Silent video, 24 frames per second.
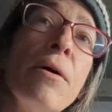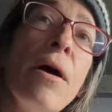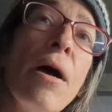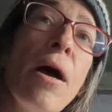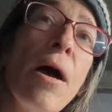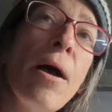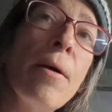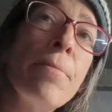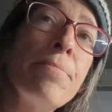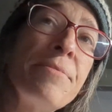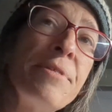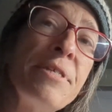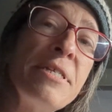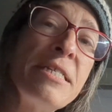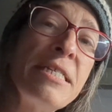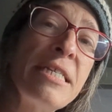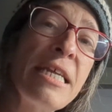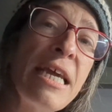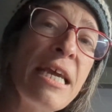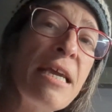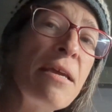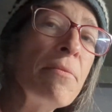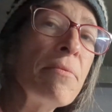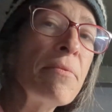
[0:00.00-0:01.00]
up to
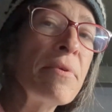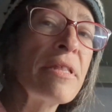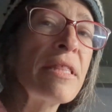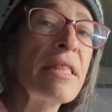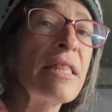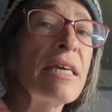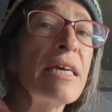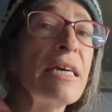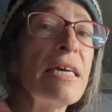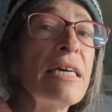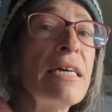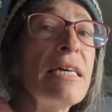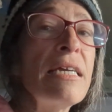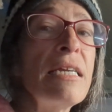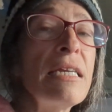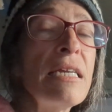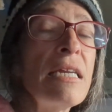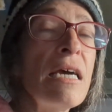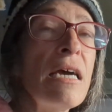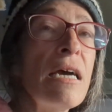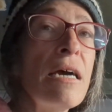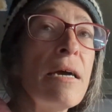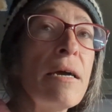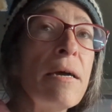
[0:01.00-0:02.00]
date with it
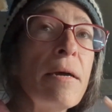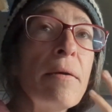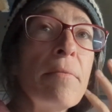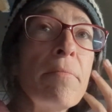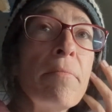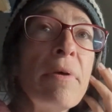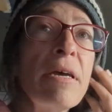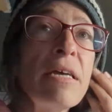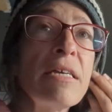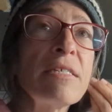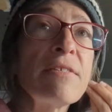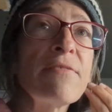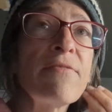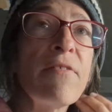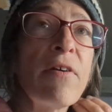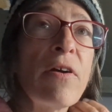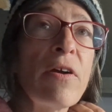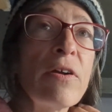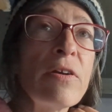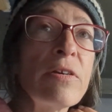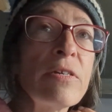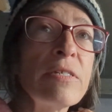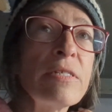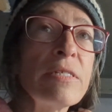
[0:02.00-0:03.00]
as
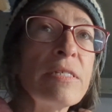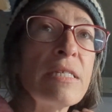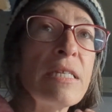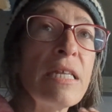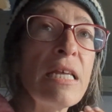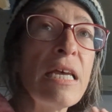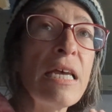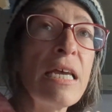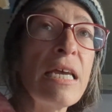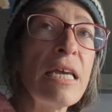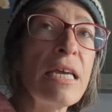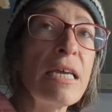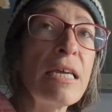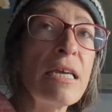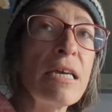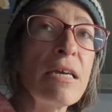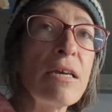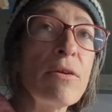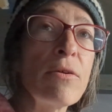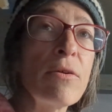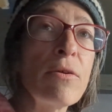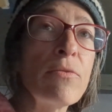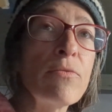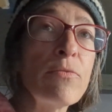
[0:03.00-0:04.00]
far as like
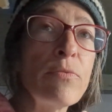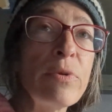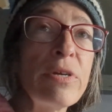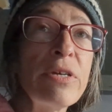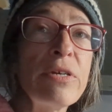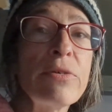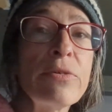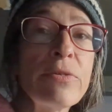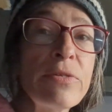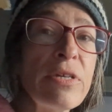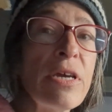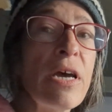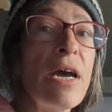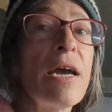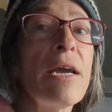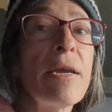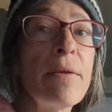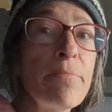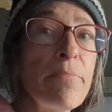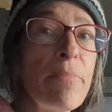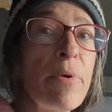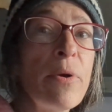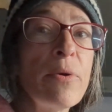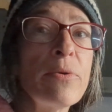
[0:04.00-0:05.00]

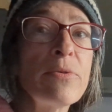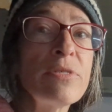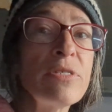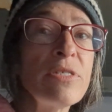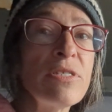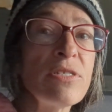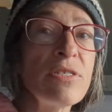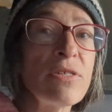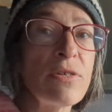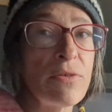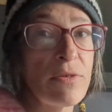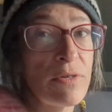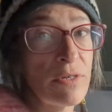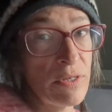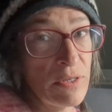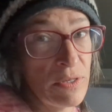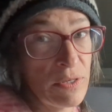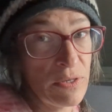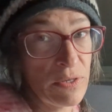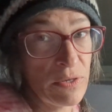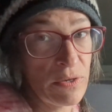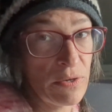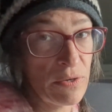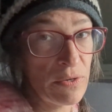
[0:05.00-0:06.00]
real-time posts are
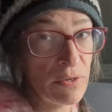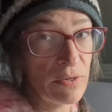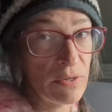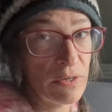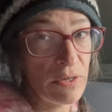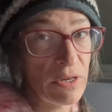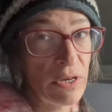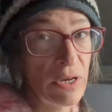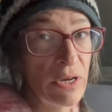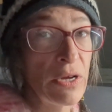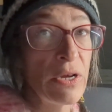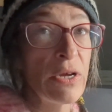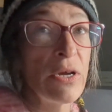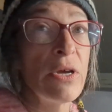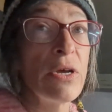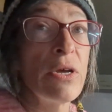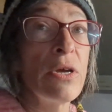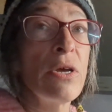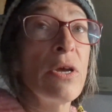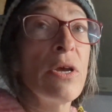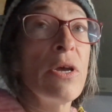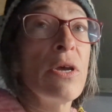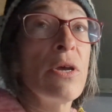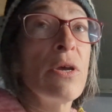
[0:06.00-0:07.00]
concerned.
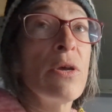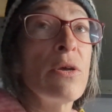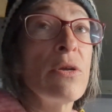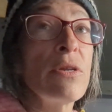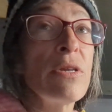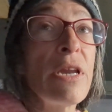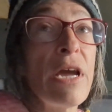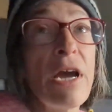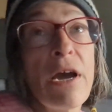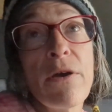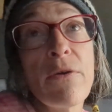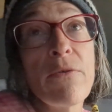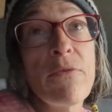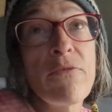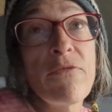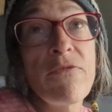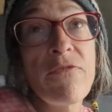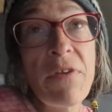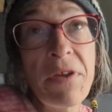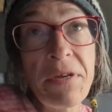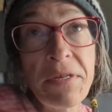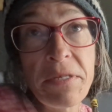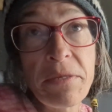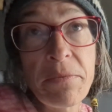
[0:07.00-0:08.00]
Now,
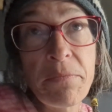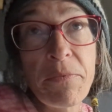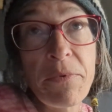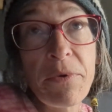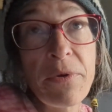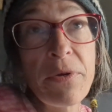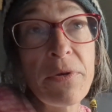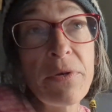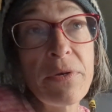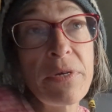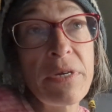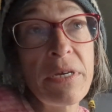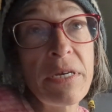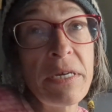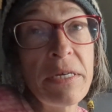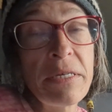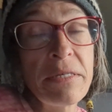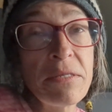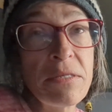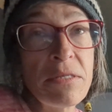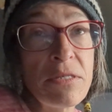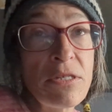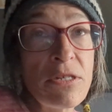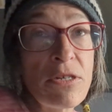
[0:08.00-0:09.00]
Facebook,
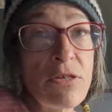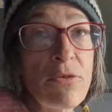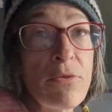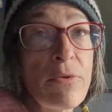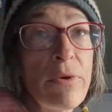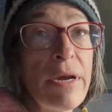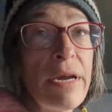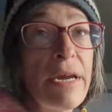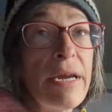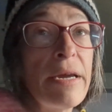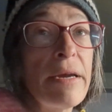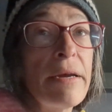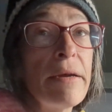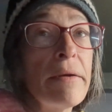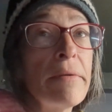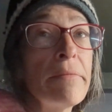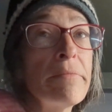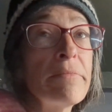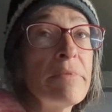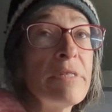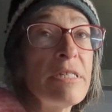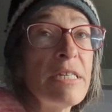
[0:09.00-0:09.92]
Instagram,